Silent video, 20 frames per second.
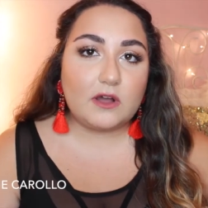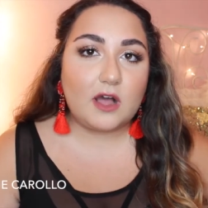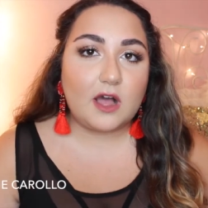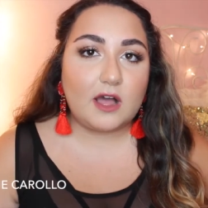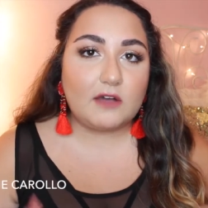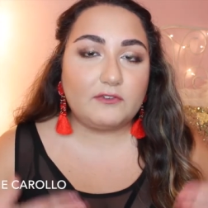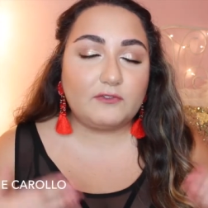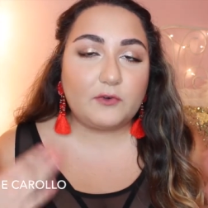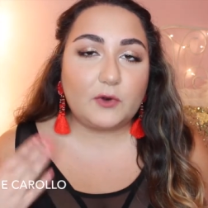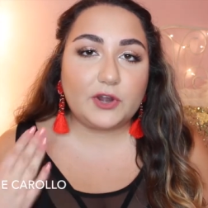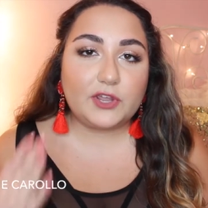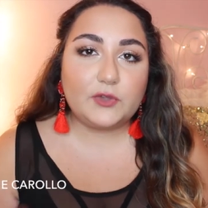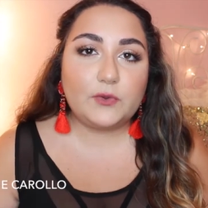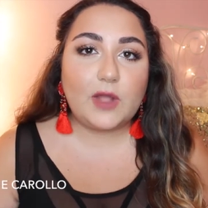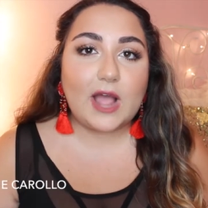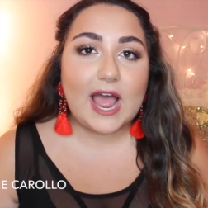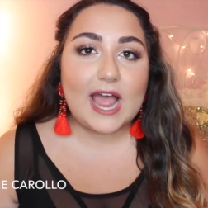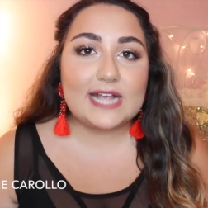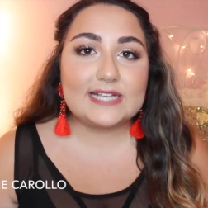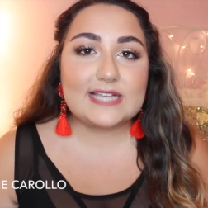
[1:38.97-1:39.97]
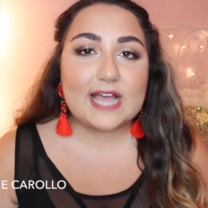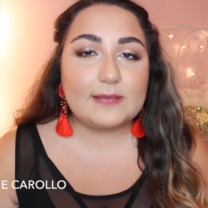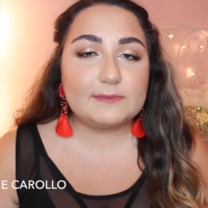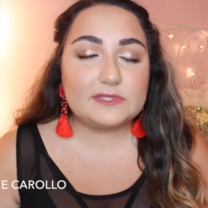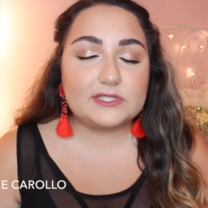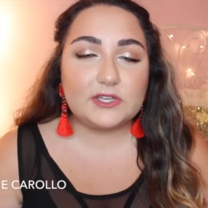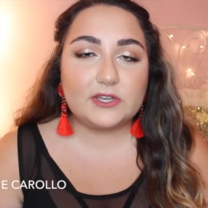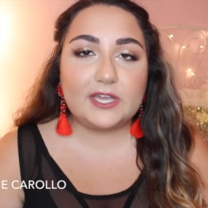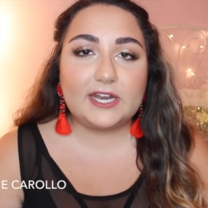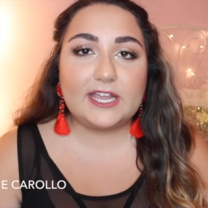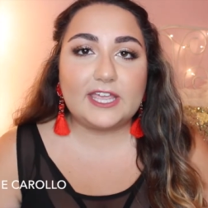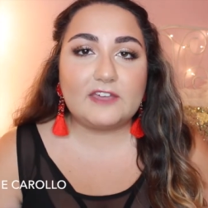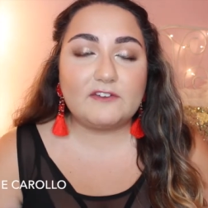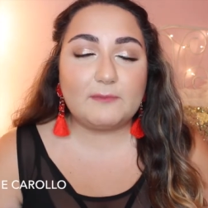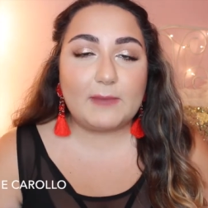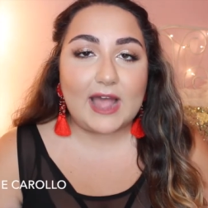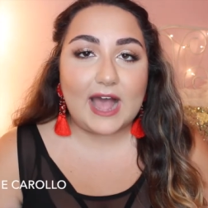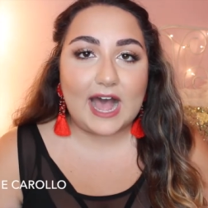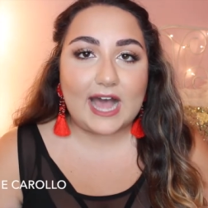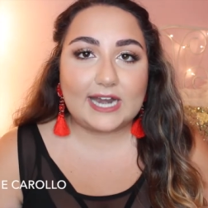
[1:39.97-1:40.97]
uh, for you guys, I'm still going to give
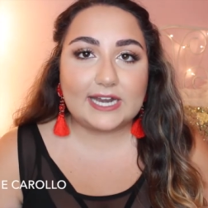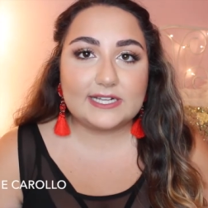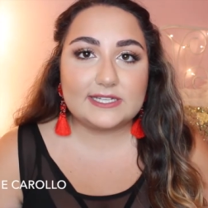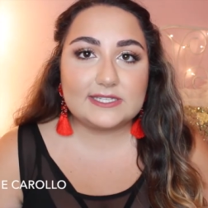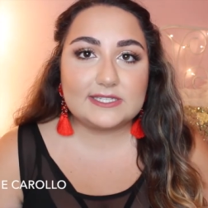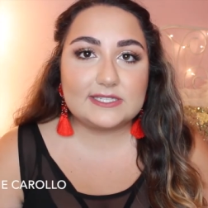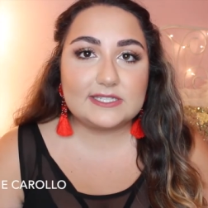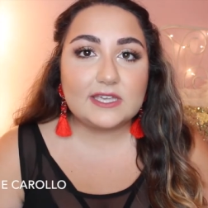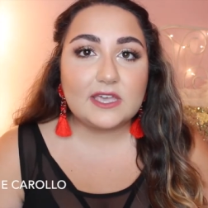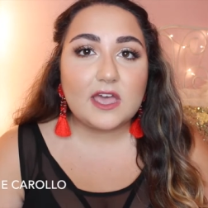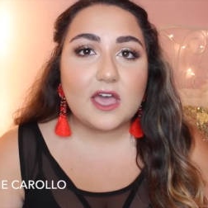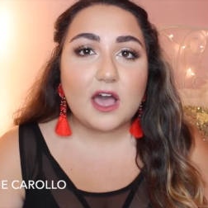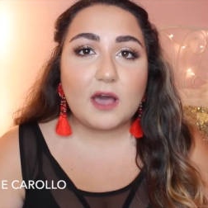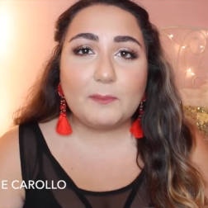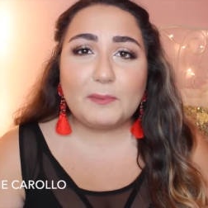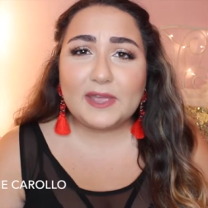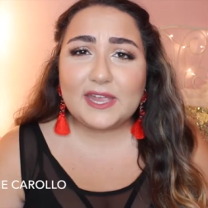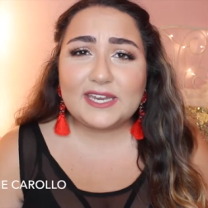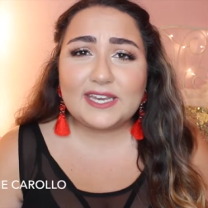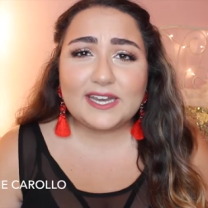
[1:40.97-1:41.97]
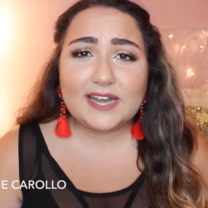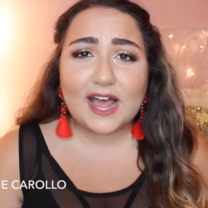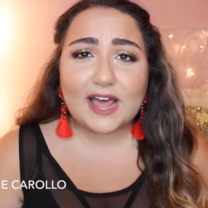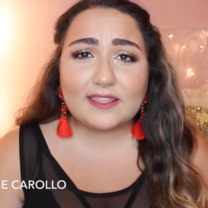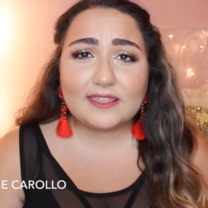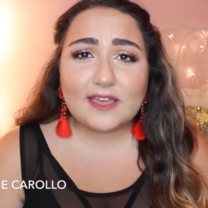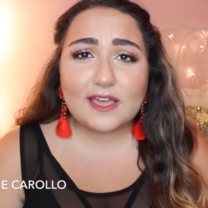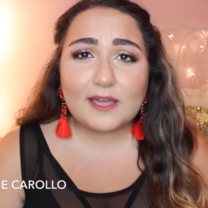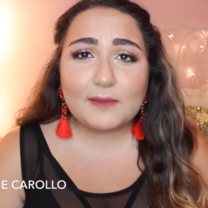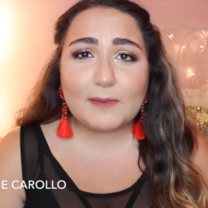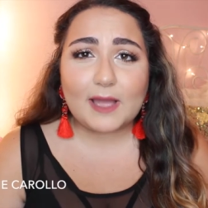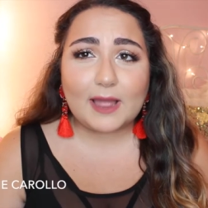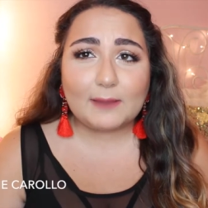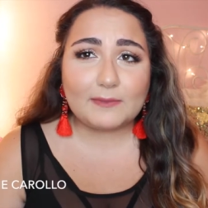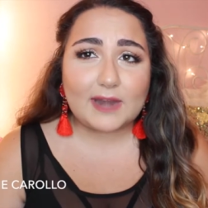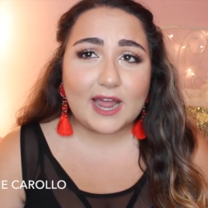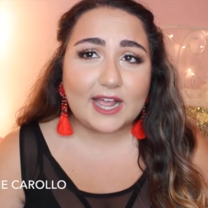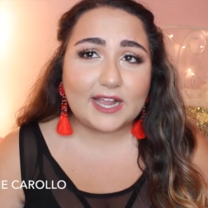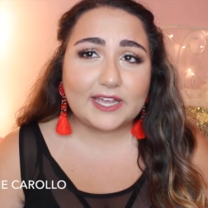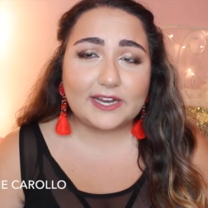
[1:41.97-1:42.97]
my honest opinion on them.
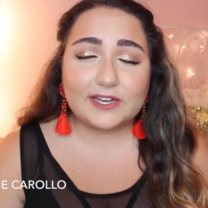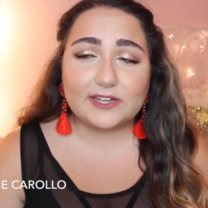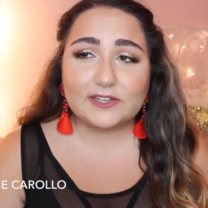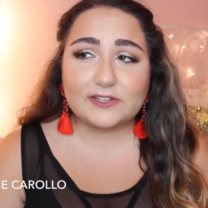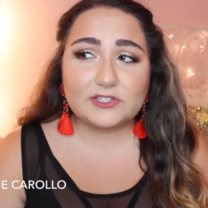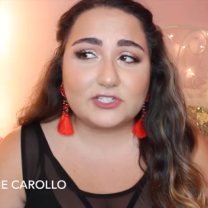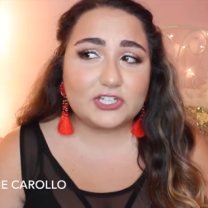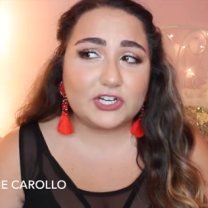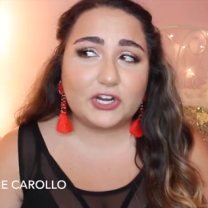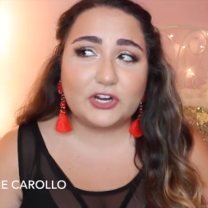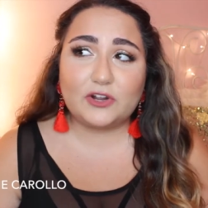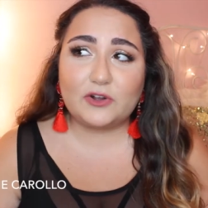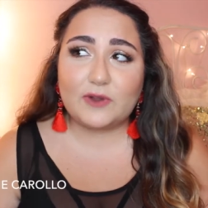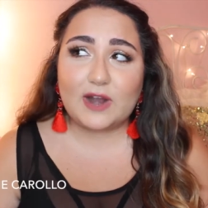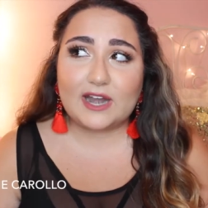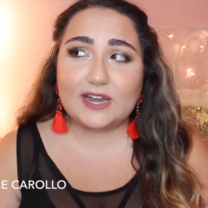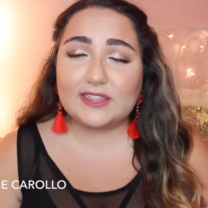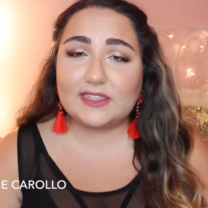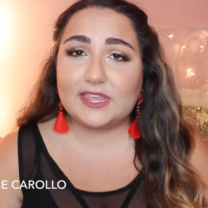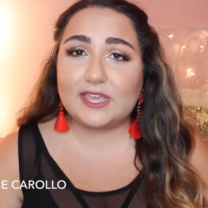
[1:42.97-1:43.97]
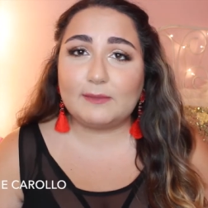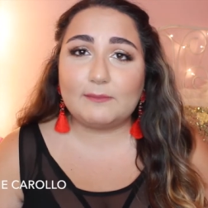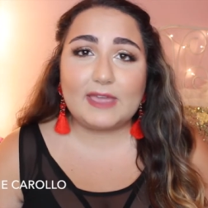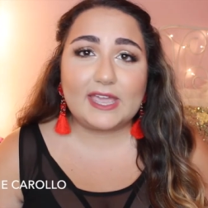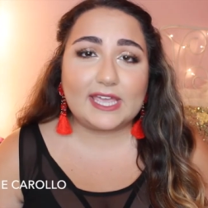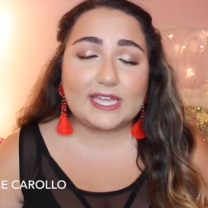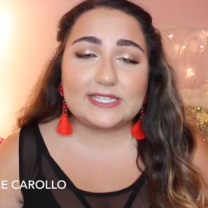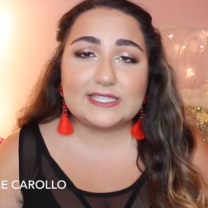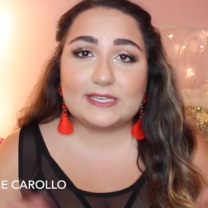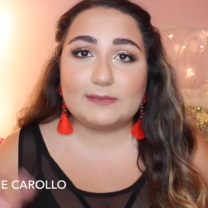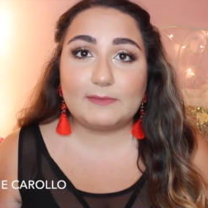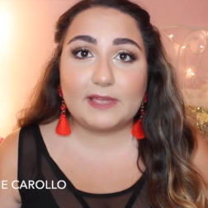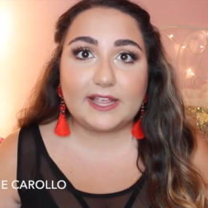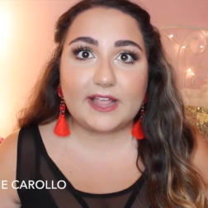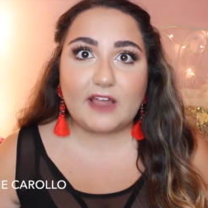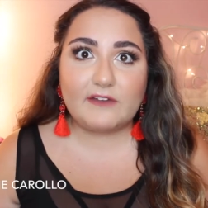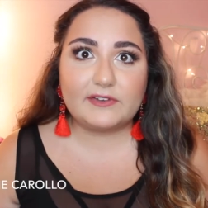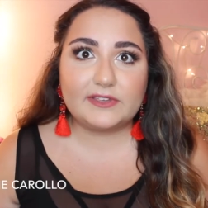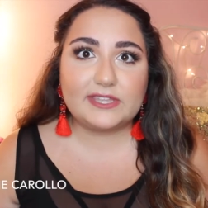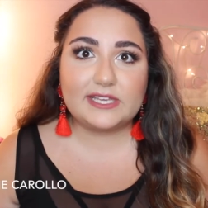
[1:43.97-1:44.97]
I'm not going to sugarcoat anything, make it seem
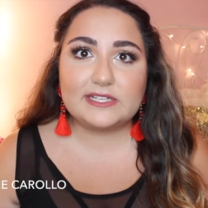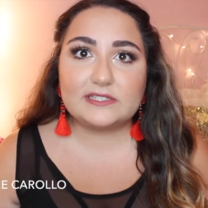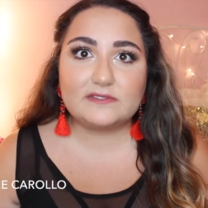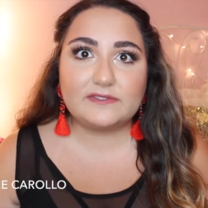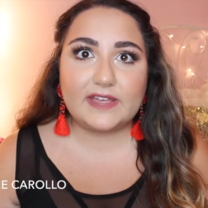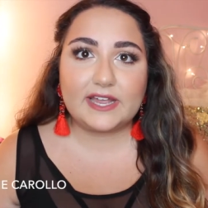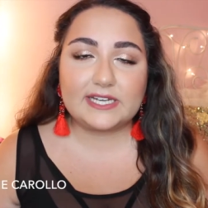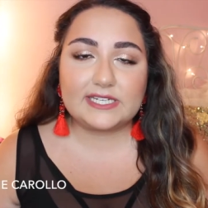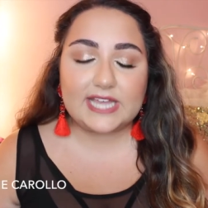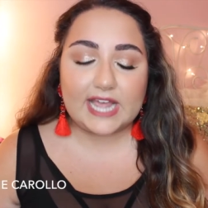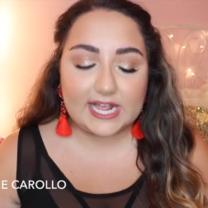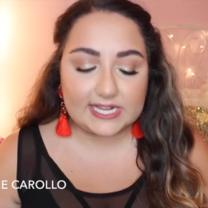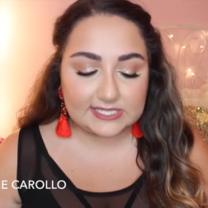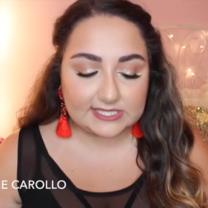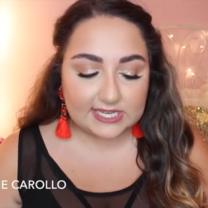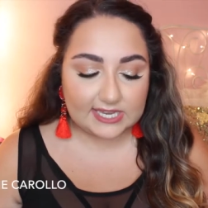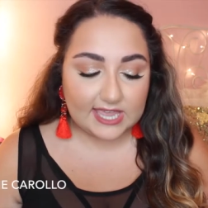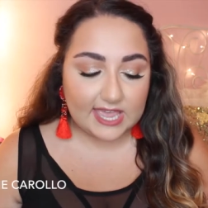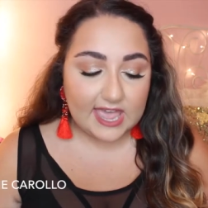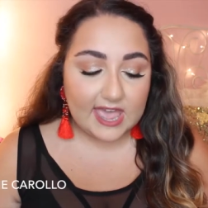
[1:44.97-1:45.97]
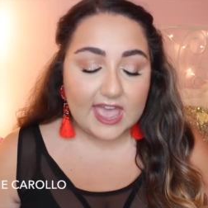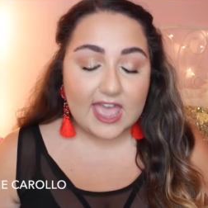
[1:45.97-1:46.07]
like everything's fantastic.